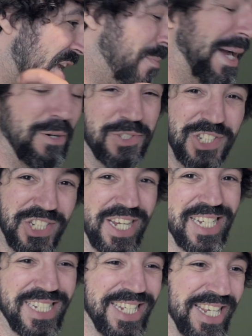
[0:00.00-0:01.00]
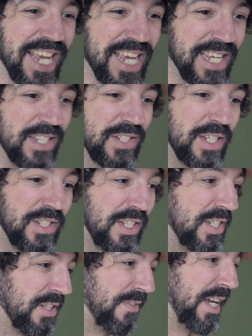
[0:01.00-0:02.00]
about 6 years
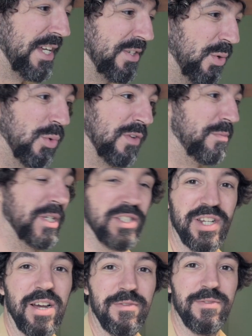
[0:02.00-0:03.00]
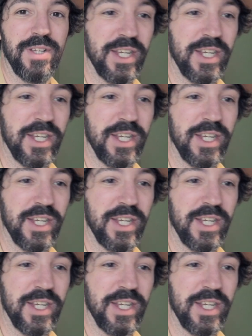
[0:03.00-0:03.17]
since I've had all of my stuff